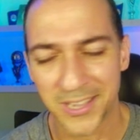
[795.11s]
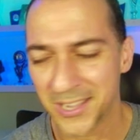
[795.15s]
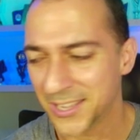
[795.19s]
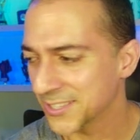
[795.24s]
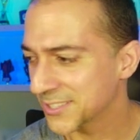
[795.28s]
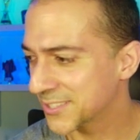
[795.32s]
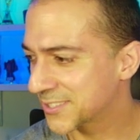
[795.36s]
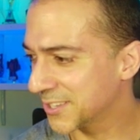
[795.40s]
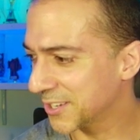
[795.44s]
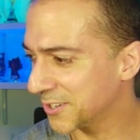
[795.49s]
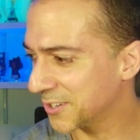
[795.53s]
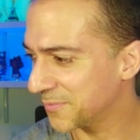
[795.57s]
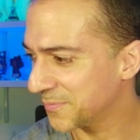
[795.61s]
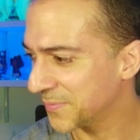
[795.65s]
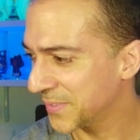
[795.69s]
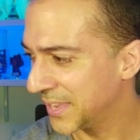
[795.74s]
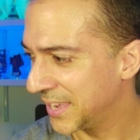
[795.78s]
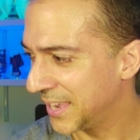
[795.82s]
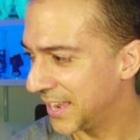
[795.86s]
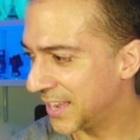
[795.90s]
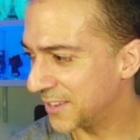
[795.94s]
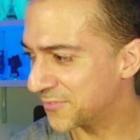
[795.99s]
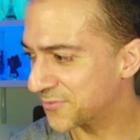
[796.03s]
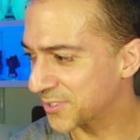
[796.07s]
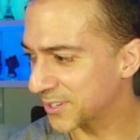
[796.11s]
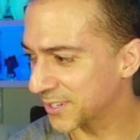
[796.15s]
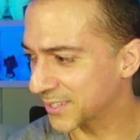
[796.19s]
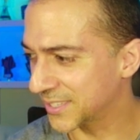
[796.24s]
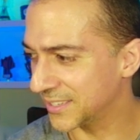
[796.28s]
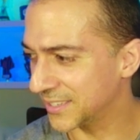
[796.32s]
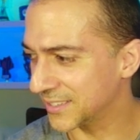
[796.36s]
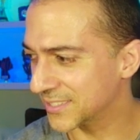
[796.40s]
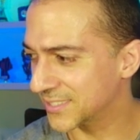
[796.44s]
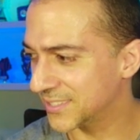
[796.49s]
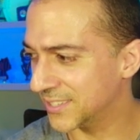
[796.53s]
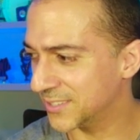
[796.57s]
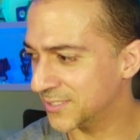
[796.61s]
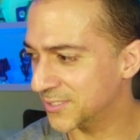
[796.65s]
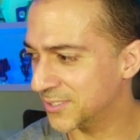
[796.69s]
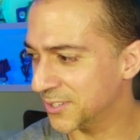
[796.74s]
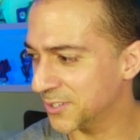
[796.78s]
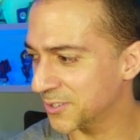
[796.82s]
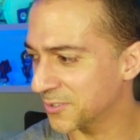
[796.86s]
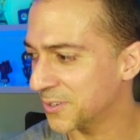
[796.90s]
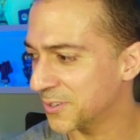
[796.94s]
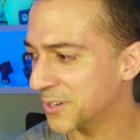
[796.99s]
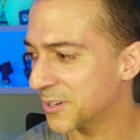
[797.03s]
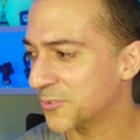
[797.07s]
So after king
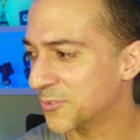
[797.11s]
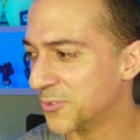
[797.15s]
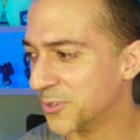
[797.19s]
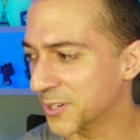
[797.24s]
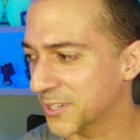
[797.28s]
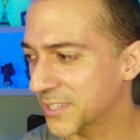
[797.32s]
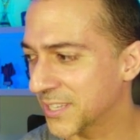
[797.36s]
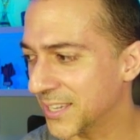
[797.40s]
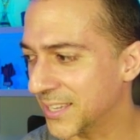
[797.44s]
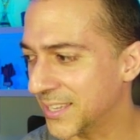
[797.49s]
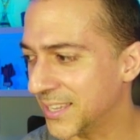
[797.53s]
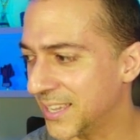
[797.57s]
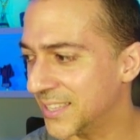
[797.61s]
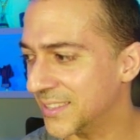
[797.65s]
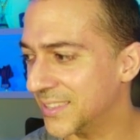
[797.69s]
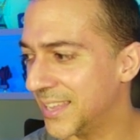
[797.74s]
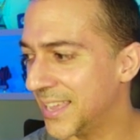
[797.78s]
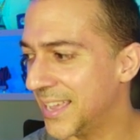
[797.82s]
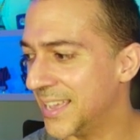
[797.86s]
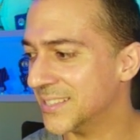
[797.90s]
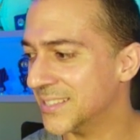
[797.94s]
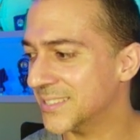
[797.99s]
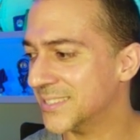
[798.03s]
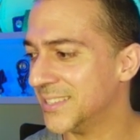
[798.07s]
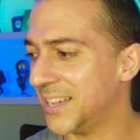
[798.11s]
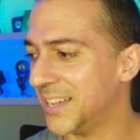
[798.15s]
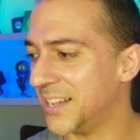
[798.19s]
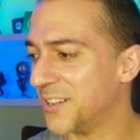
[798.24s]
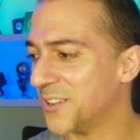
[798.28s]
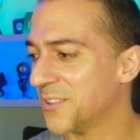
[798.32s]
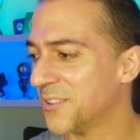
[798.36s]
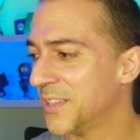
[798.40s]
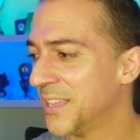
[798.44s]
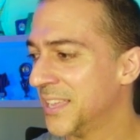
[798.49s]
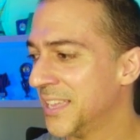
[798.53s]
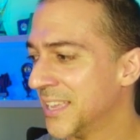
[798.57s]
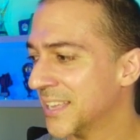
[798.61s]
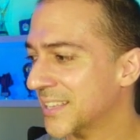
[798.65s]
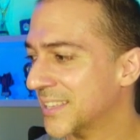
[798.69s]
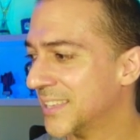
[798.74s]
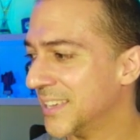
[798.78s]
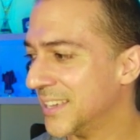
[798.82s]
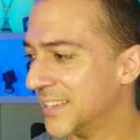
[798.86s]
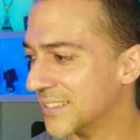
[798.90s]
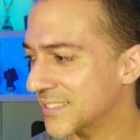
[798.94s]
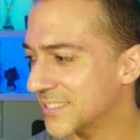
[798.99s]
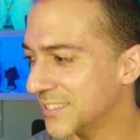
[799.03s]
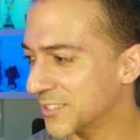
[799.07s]
c2, rook again, and now
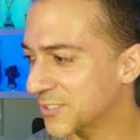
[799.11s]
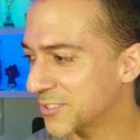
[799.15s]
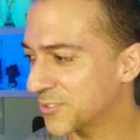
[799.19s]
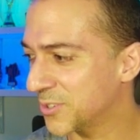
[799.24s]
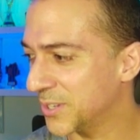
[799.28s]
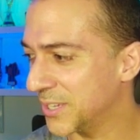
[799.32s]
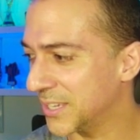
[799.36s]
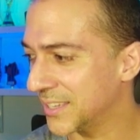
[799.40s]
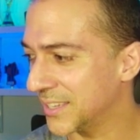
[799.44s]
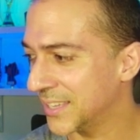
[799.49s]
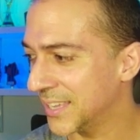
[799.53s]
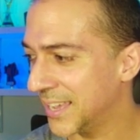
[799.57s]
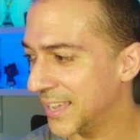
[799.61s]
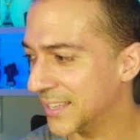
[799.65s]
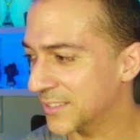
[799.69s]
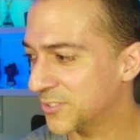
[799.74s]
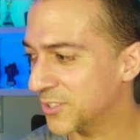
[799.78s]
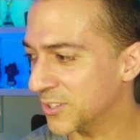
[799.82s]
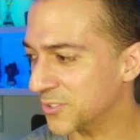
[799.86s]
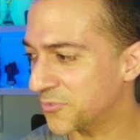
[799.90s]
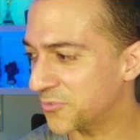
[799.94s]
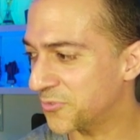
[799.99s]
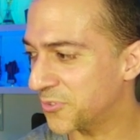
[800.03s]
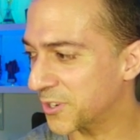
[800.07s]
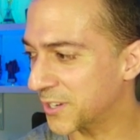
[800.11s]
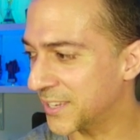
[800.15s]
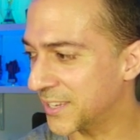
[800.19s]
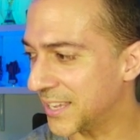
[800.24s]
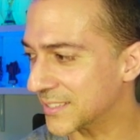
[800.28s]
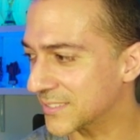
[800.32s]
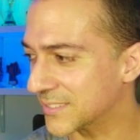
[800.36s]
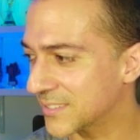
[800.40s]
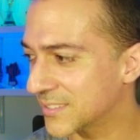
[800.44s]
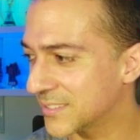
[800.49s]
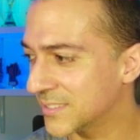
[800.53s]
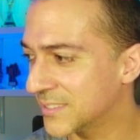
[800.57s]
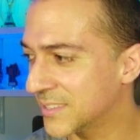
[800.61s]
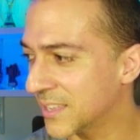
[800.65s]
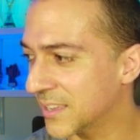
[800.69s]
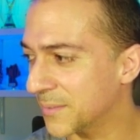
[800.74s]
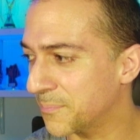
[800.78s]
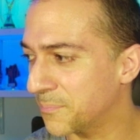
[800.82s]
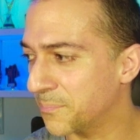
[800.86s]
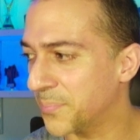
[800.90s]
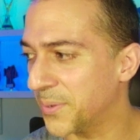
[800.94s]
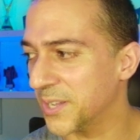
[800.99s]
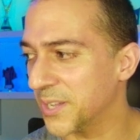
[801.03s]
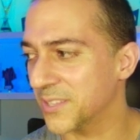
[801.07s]
king c3, and don't forget the
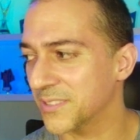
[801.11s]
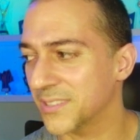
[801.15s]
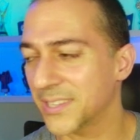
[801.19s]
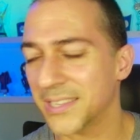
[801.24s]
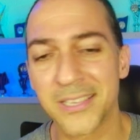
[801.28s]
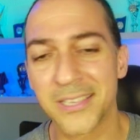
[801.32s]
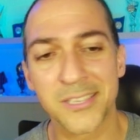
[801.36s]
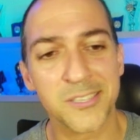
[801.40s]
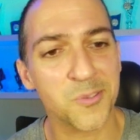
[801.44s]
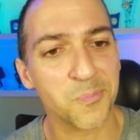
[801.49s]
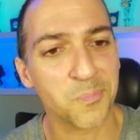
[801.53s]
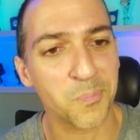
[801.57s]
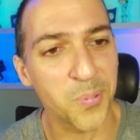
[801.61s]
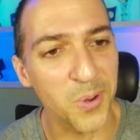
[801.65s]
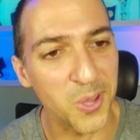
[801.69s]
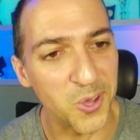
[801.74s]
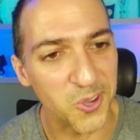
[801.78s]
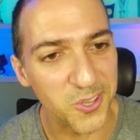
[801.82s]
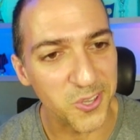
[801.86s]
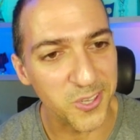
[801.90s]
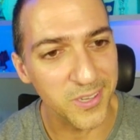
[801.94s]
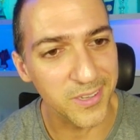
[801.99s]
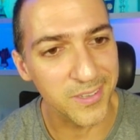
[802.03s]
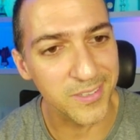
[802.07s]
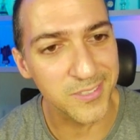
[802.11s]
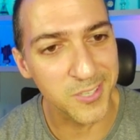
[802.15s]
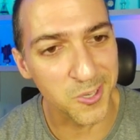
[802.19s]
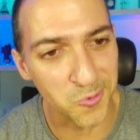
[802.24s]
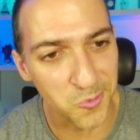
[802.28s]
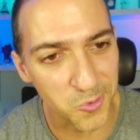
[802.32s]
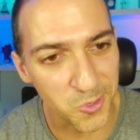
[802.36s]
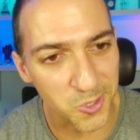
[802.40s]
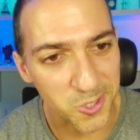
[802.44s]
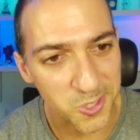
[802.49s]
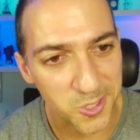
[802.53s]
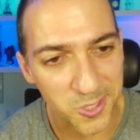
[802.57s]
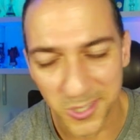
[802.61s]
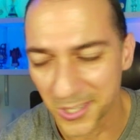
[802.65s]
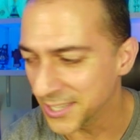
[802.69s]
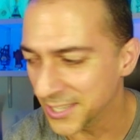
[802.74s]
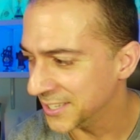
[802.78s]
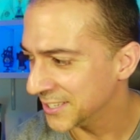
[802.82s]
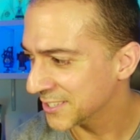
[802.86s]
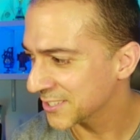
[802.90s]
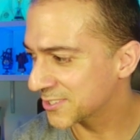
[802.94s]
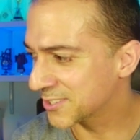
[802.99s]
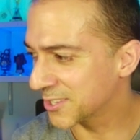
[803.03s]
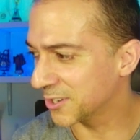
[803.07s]
pawn is blocking the rook.
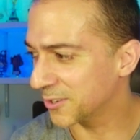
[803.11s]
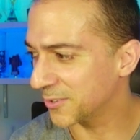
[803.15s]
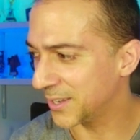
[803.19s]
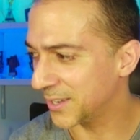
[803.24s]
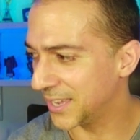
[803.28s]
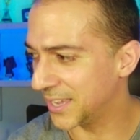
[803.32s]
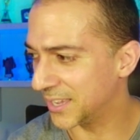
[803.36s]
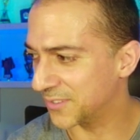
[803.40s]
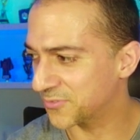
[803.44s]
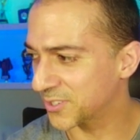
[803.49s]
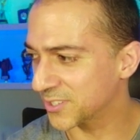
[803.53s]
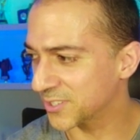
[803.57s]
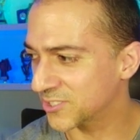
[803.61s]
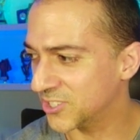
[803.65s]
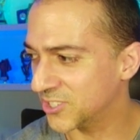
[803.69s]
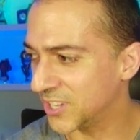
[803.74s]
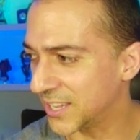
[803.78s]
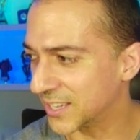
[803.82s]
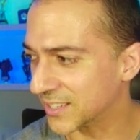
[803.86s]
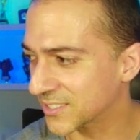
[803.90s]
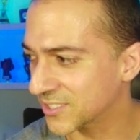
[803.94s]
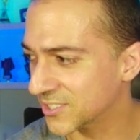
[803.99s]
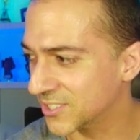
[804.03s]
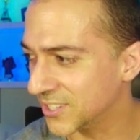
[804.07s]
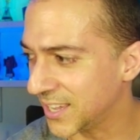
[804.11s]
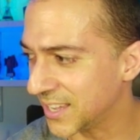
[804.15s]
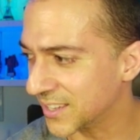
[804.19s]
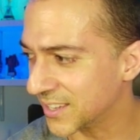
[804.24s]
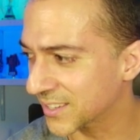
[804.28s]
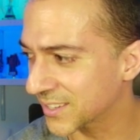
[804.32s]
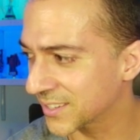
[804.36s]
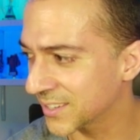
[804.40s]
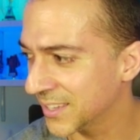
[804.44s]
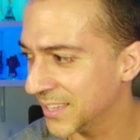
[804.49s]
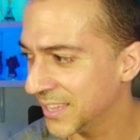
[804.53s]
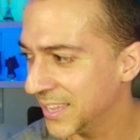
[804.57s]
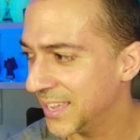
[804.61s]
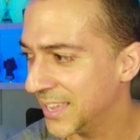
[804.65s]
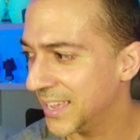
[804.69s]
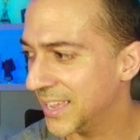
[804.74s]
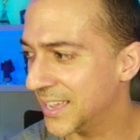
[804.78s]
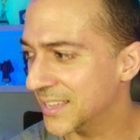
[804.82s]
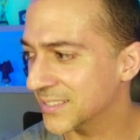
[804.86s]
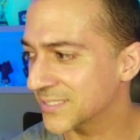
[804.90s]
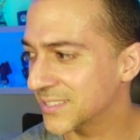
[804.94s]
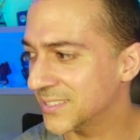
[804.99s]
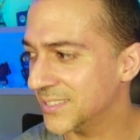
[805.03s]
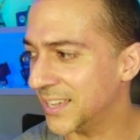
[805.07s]
So after check, check,
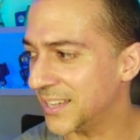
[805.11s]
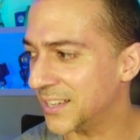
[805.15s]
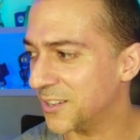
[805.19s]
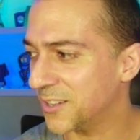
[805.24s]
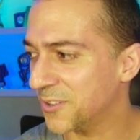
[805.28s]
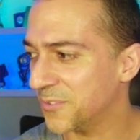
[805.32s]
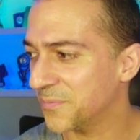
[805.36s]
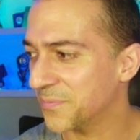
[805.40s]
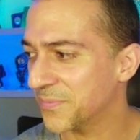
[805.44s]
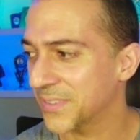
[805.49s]
and now